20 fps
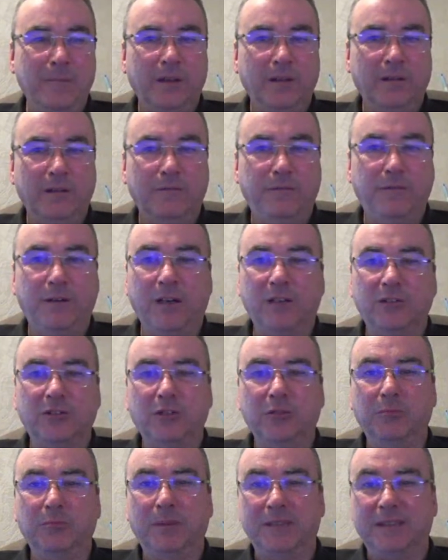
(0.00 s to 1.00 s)
far
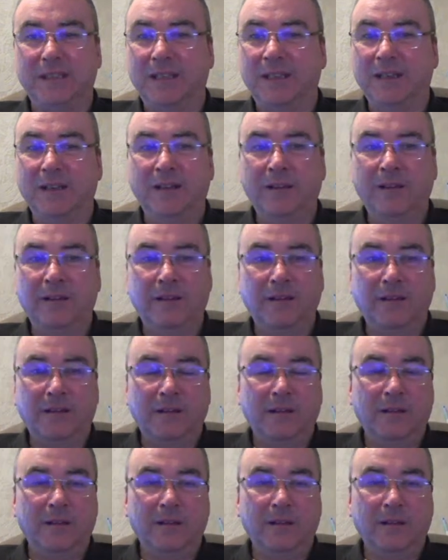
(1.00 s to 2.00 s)
too busy
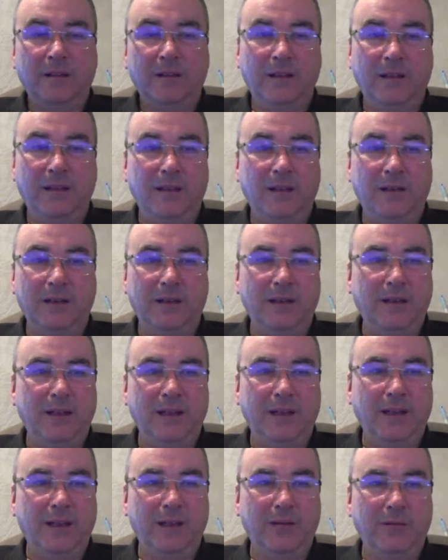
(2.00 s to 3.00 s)
and
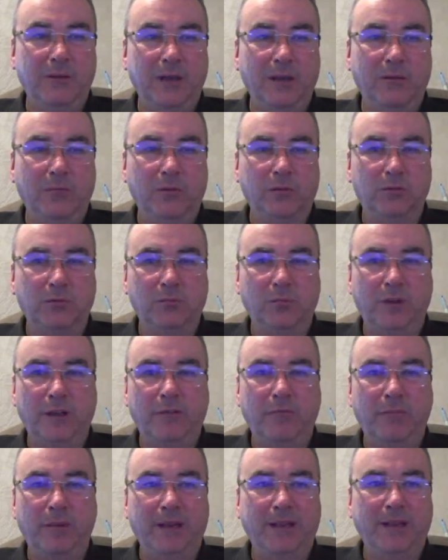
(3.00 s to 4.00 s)
it wasn't
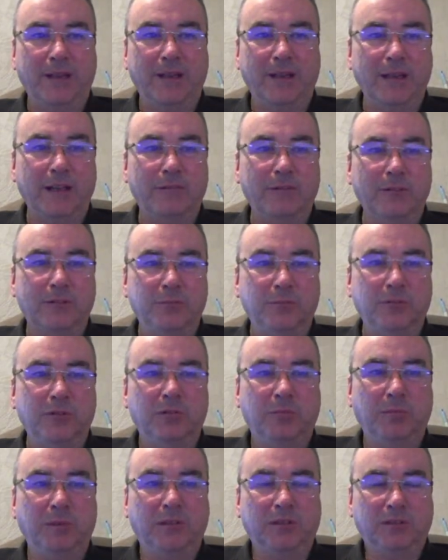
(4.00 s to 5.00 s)
worth making the effort
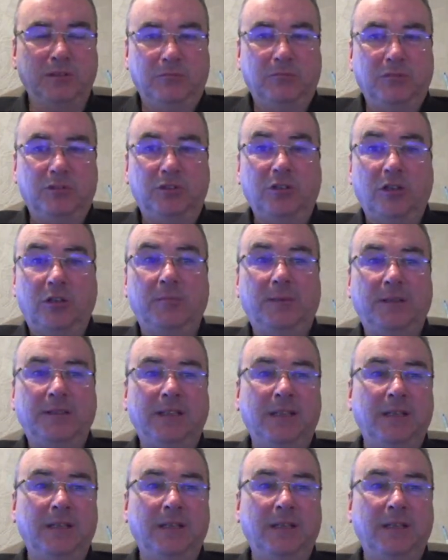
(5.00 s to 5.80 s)
just because it was so busy.